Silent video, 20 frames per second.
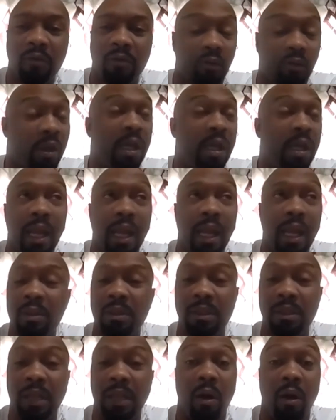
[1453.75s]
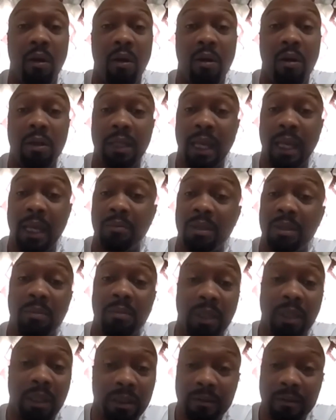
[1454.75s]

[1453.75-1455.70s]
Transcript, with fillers: Fred Hammond, they all came to me.